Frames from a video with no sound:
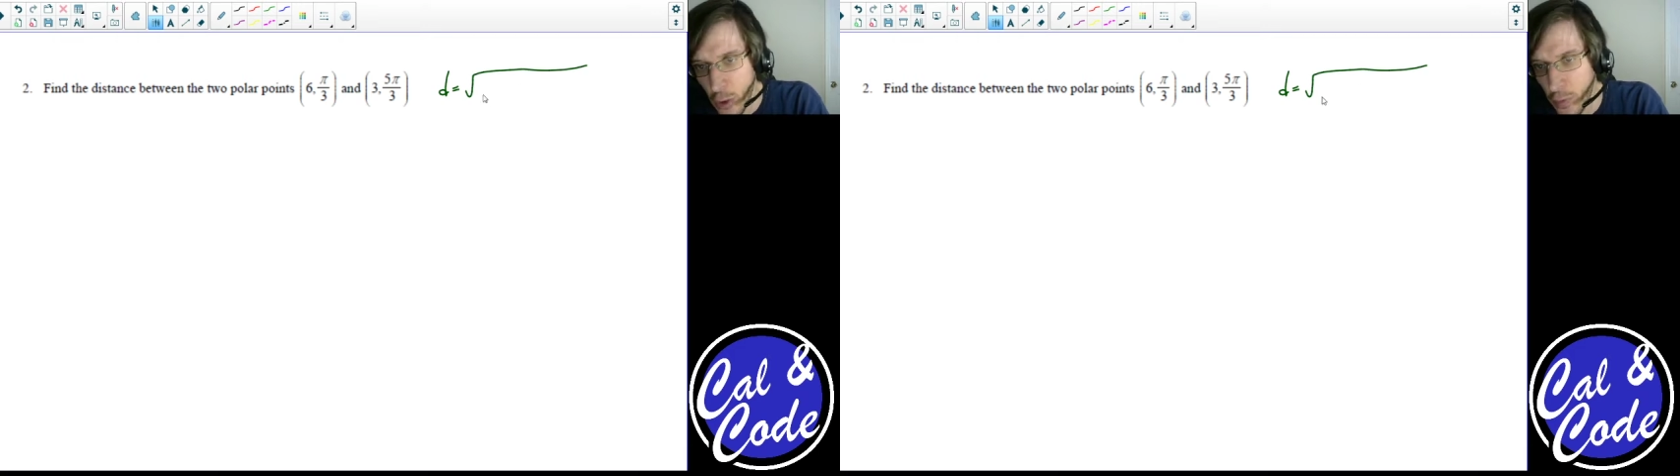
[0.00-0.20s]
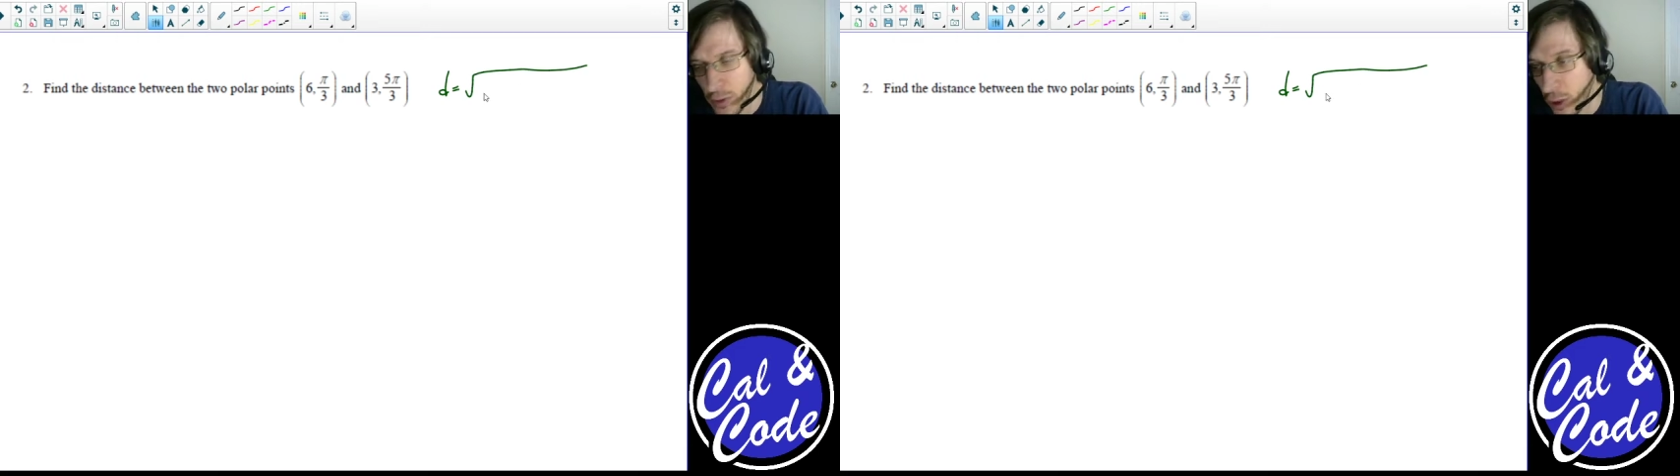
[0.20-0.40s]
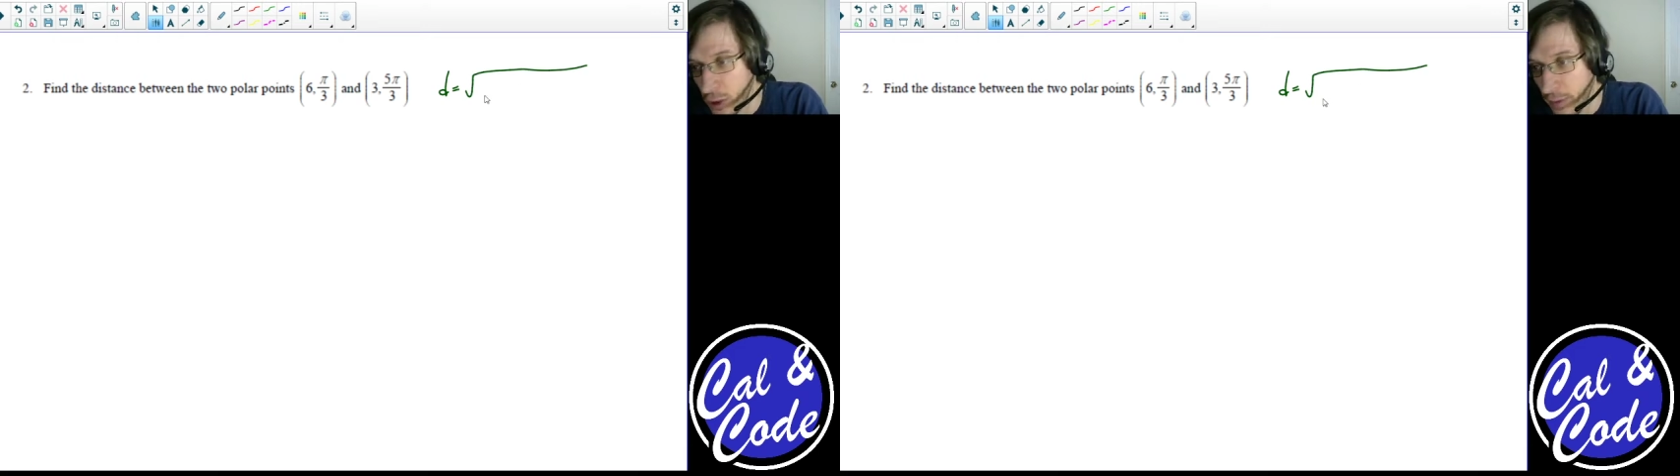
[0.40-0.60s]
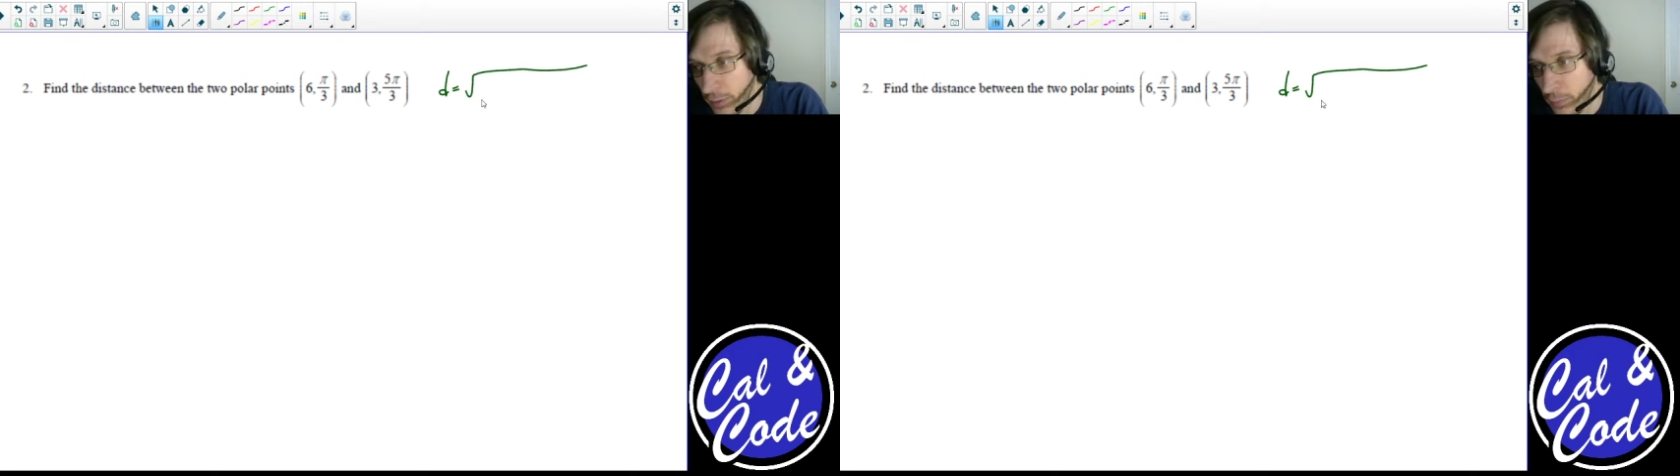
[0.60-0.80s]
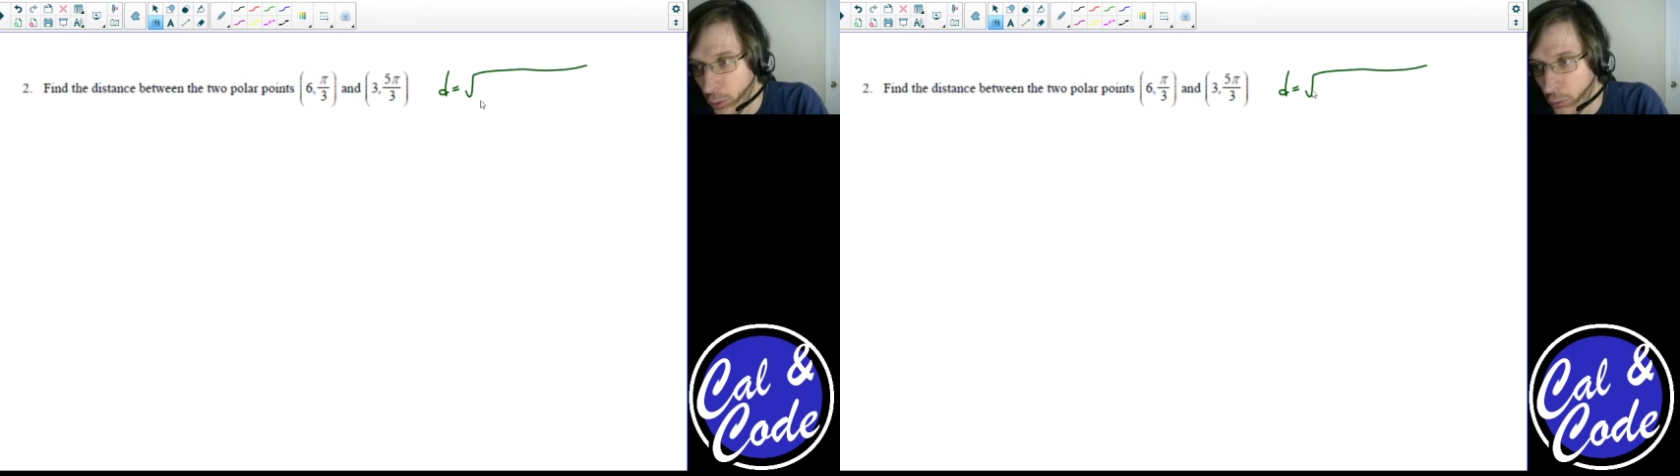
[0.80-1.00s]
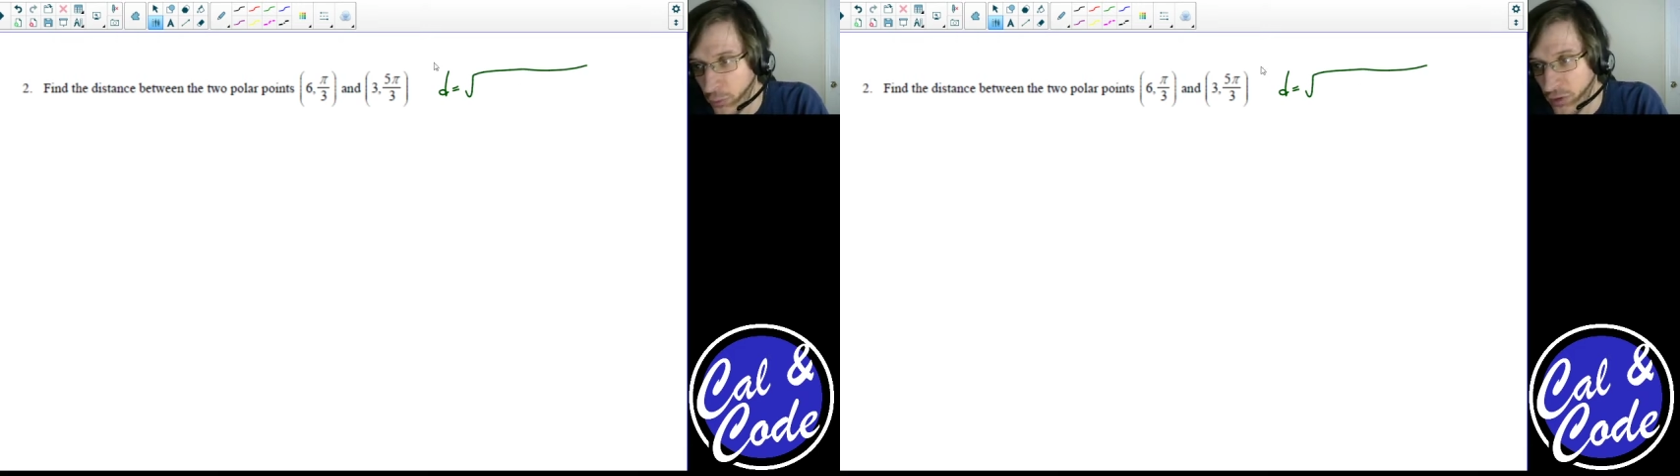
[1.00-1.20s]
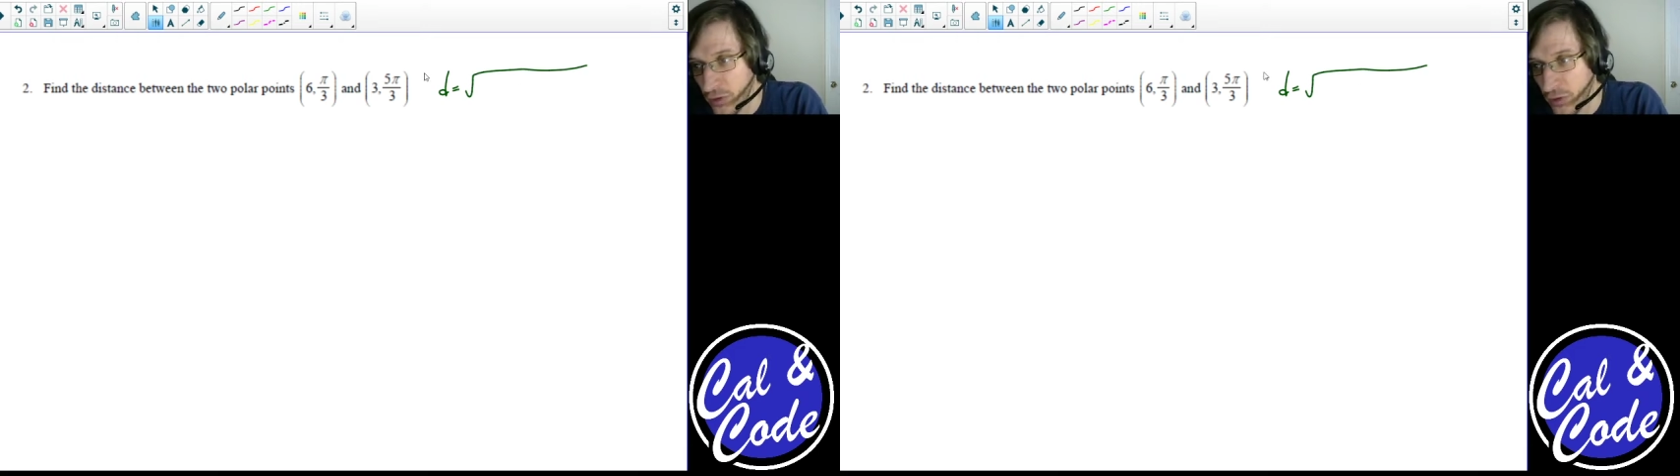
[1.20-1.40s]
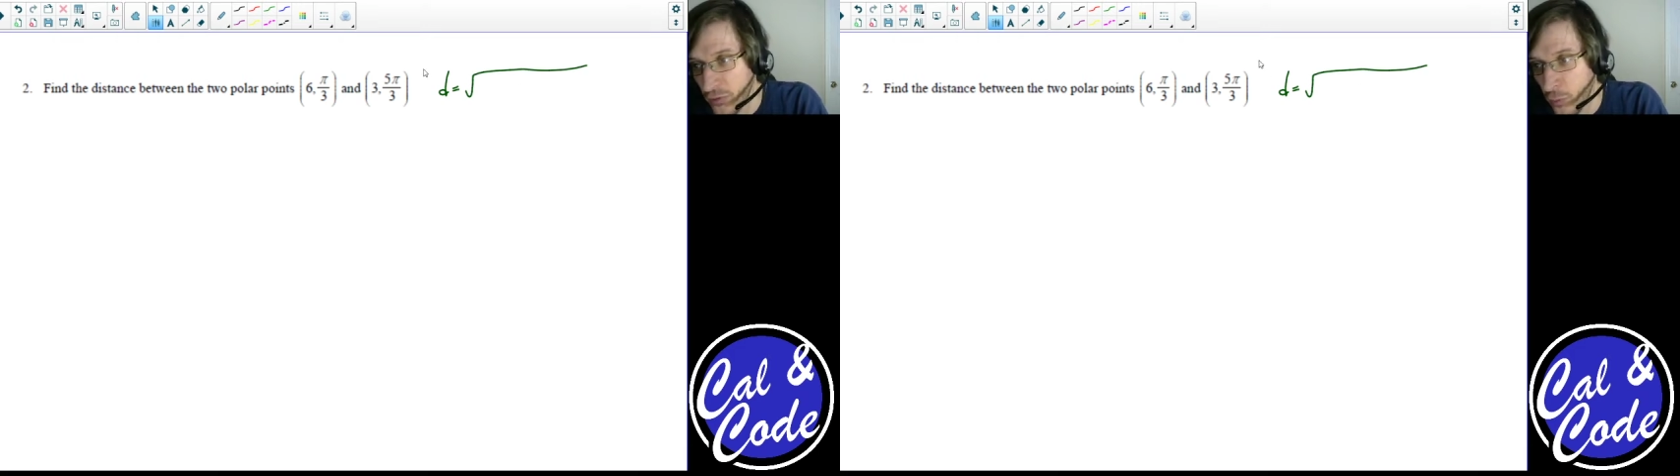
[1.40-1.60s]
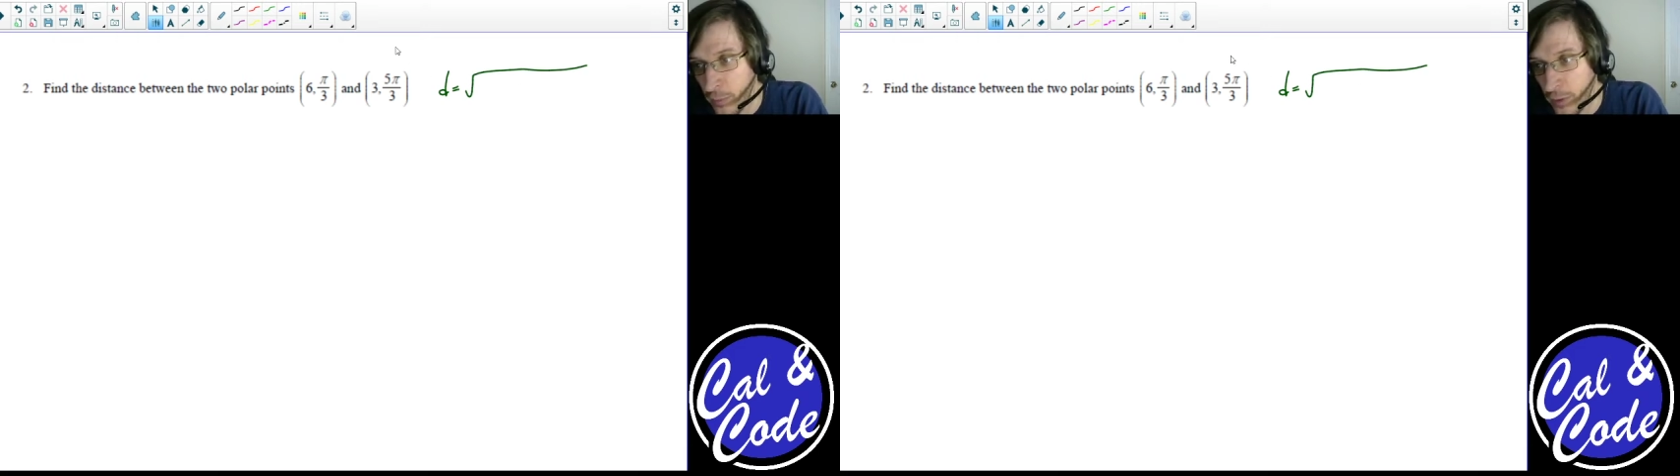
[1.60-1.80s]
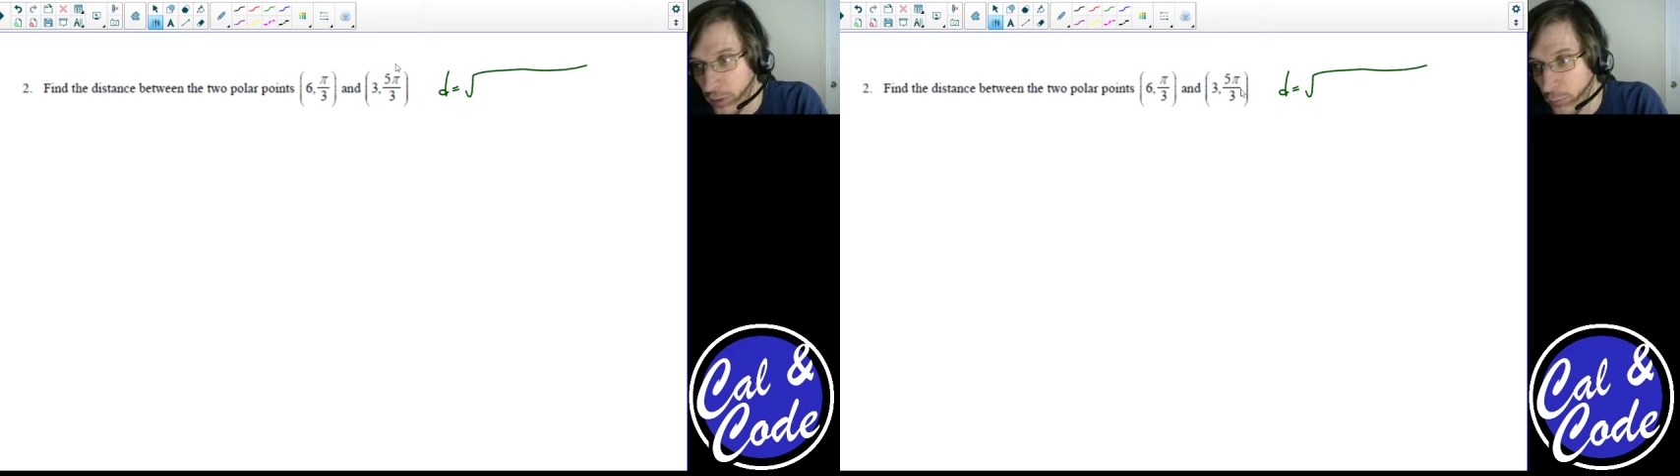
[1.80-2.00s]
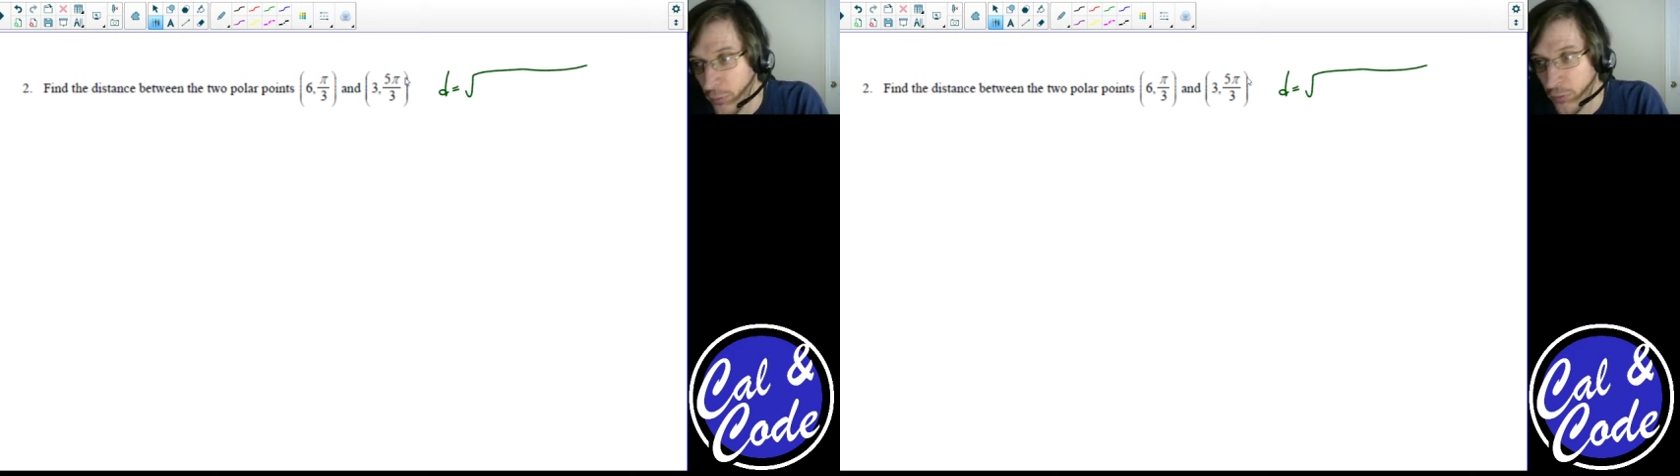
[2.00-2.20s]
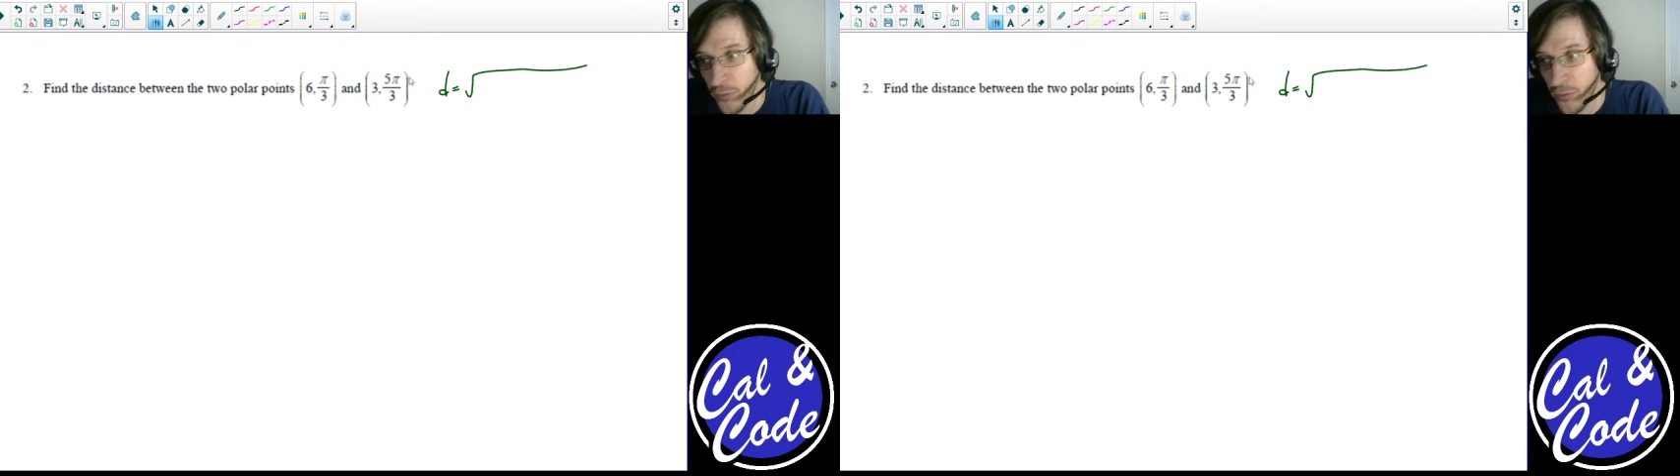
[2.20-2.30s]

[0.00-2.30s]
we talked about the polar distance formula that was